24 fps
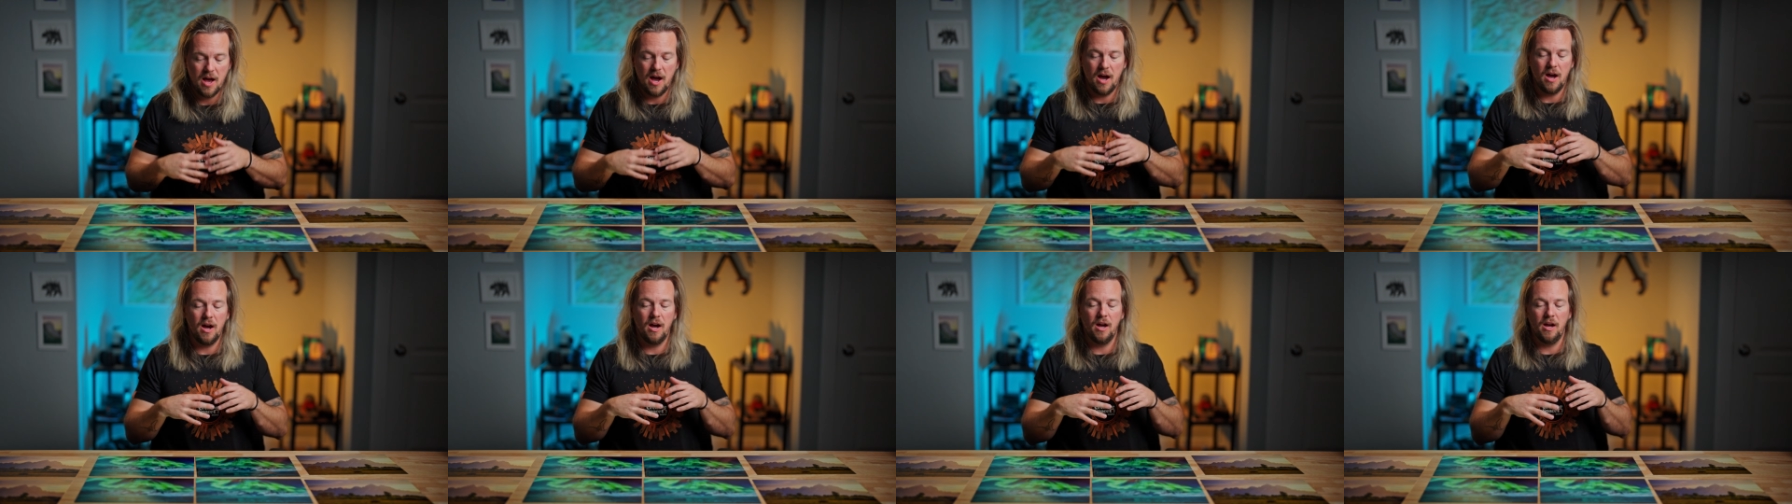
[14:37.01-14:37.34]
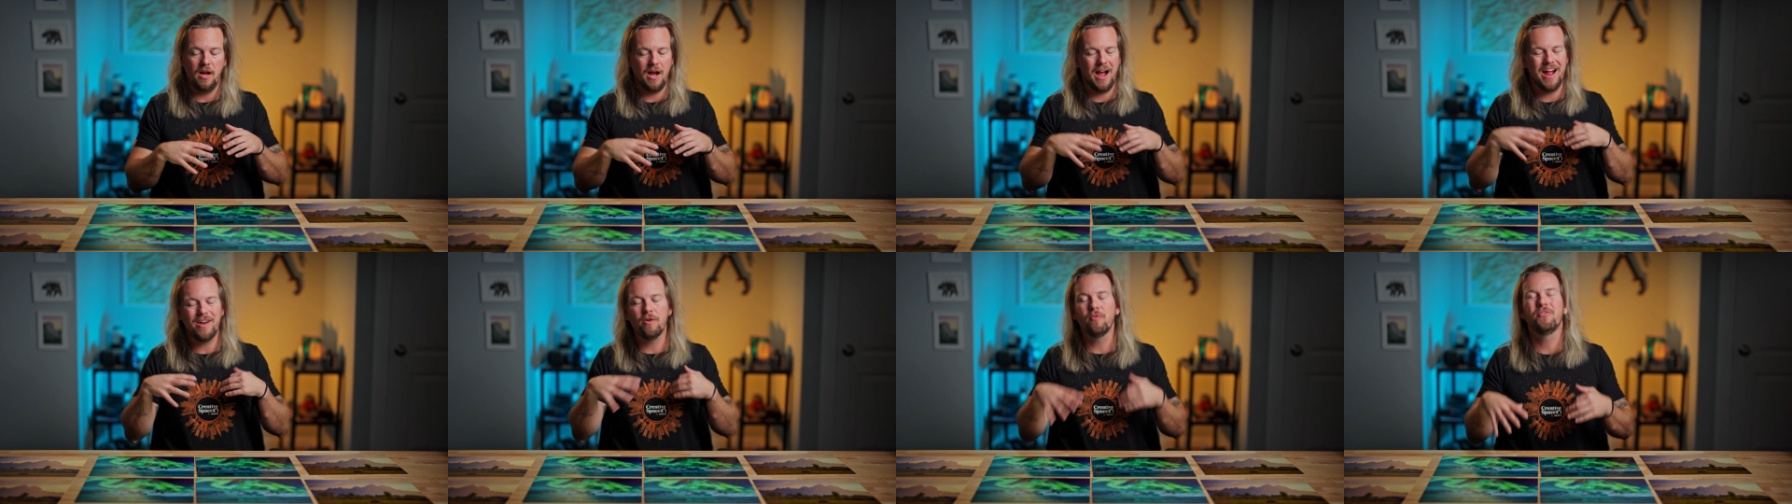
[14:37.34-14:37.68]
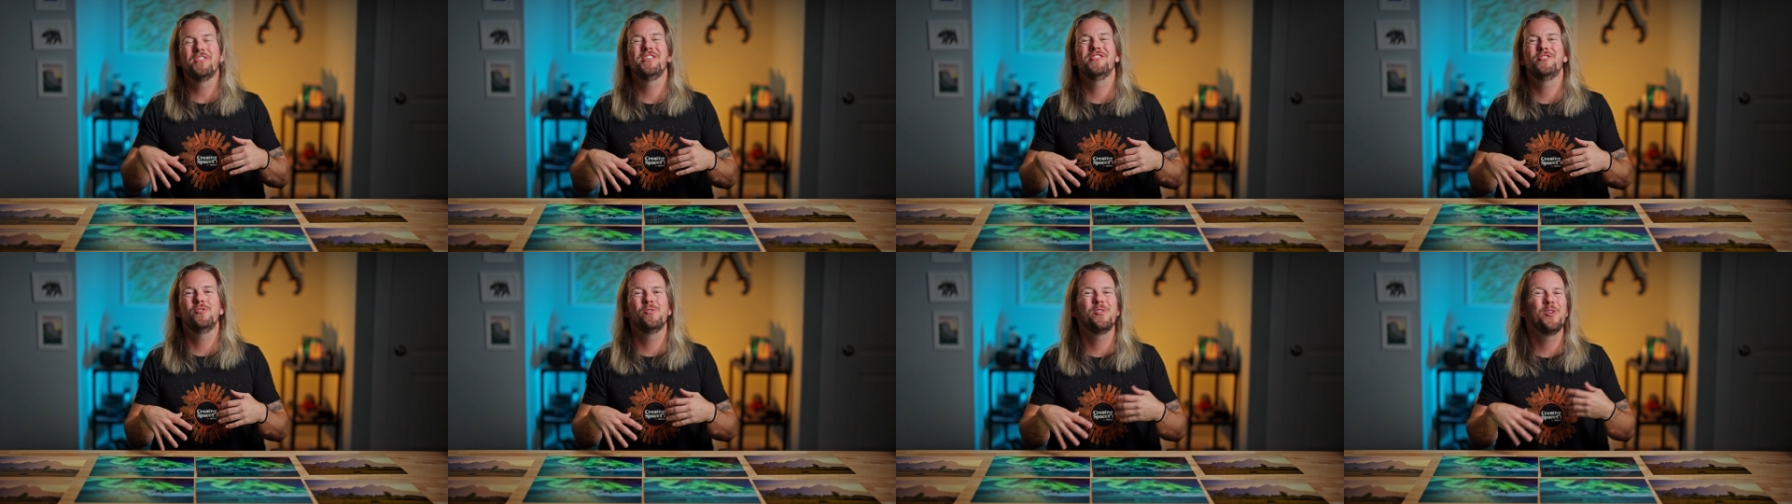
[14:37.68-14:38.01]
I don't
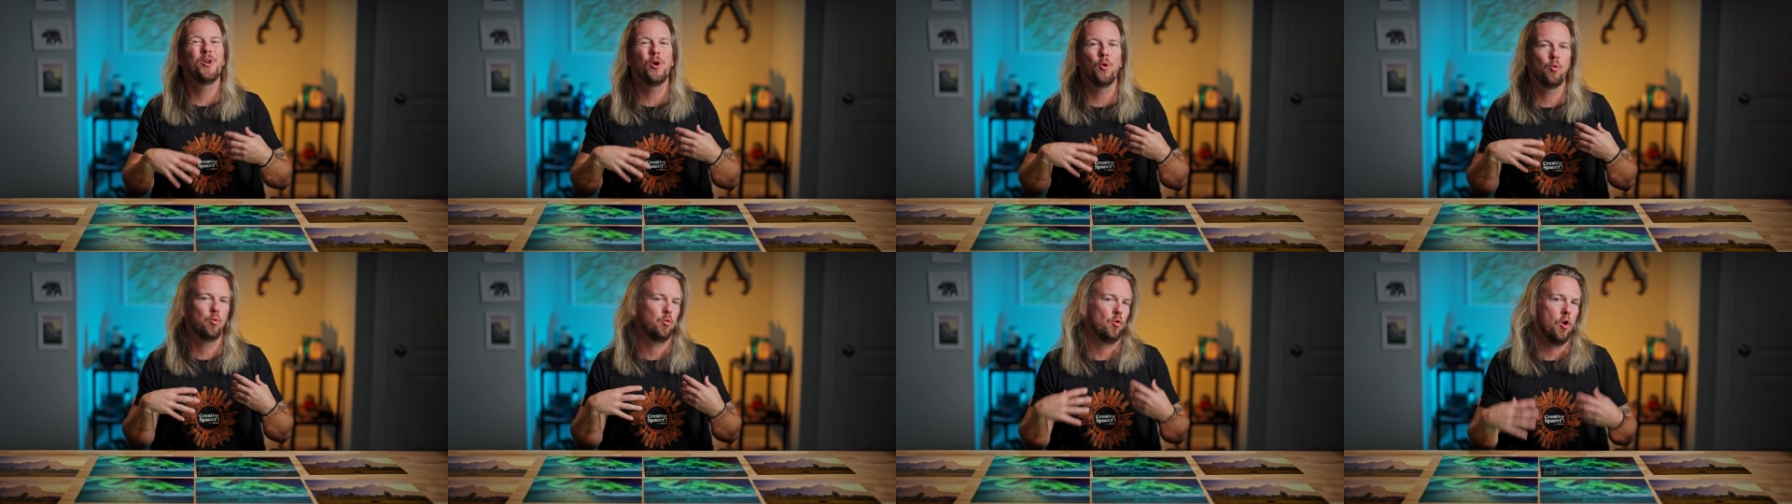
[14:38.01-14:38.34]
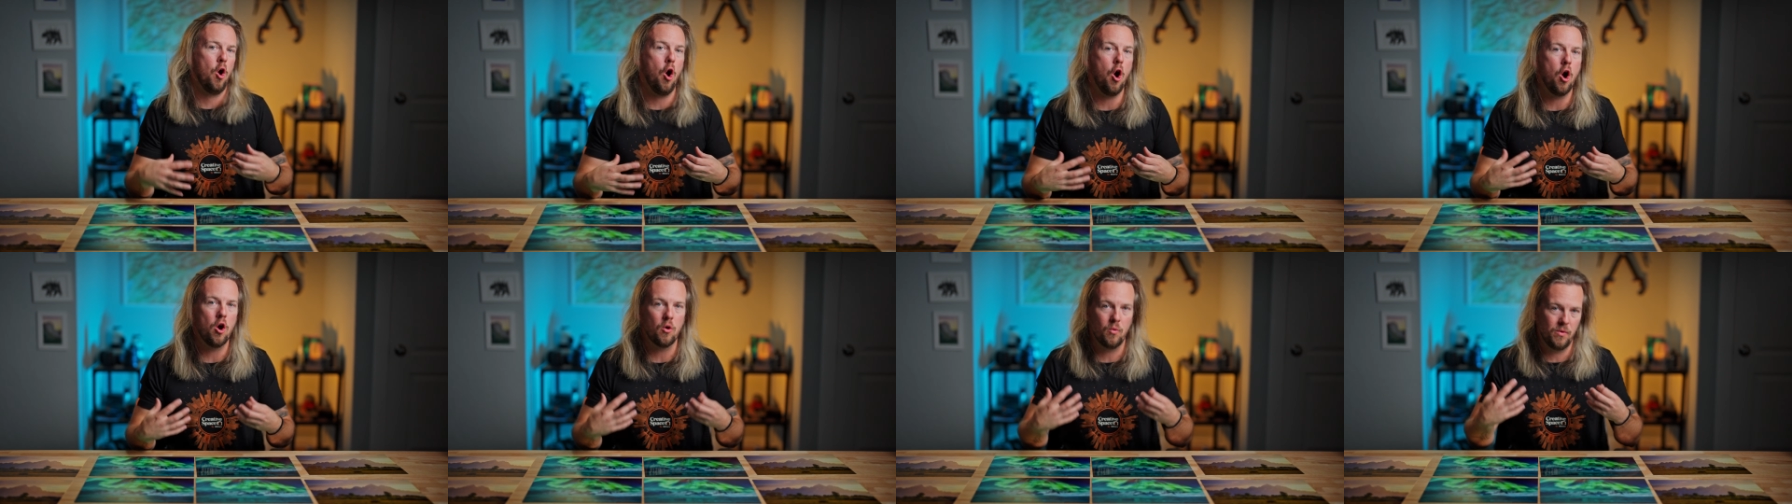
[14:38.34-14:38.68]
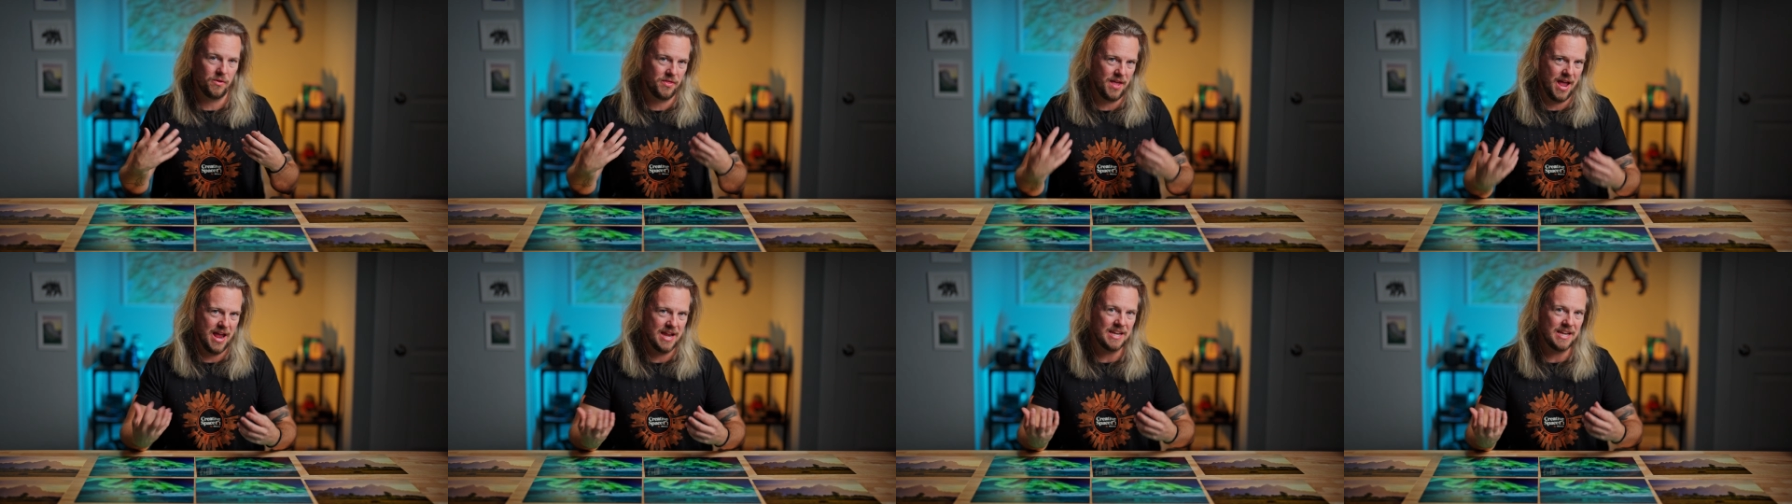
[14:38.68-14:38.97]
think you can go wrong with